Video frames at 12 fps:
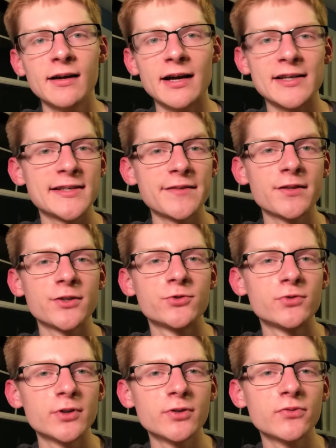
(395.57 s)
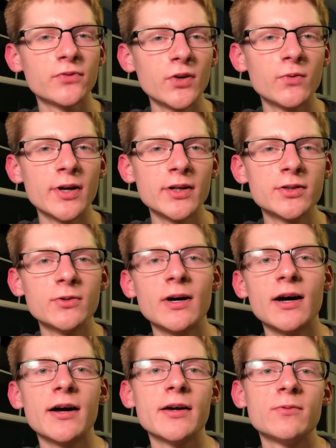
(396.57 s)
I set the drill feed rate too
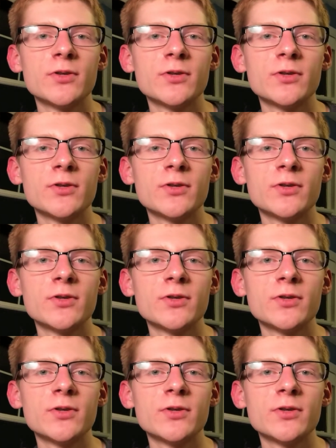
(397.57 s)
high,